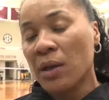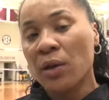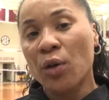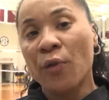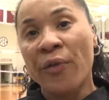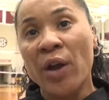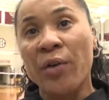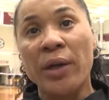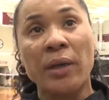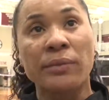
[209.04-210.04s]
you know,
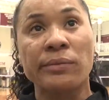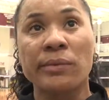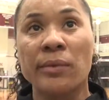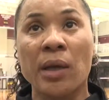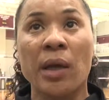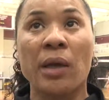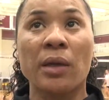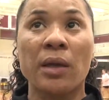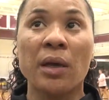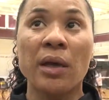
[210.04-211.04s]
very uh,
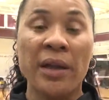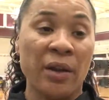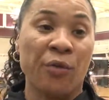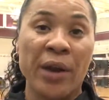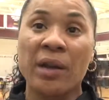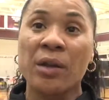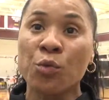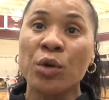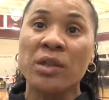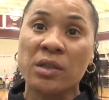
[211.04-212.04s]
an arena
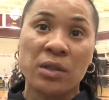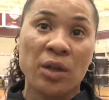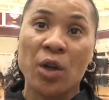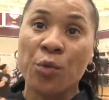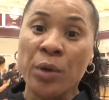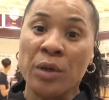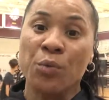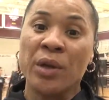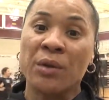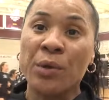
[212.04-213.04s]
in which, you know, we
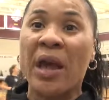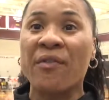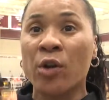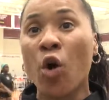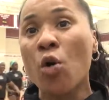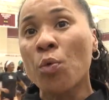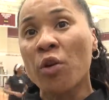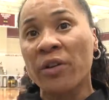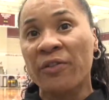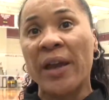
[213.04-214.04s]
we we have a home
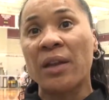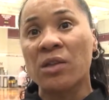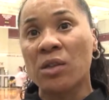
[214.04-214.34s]
court advantage.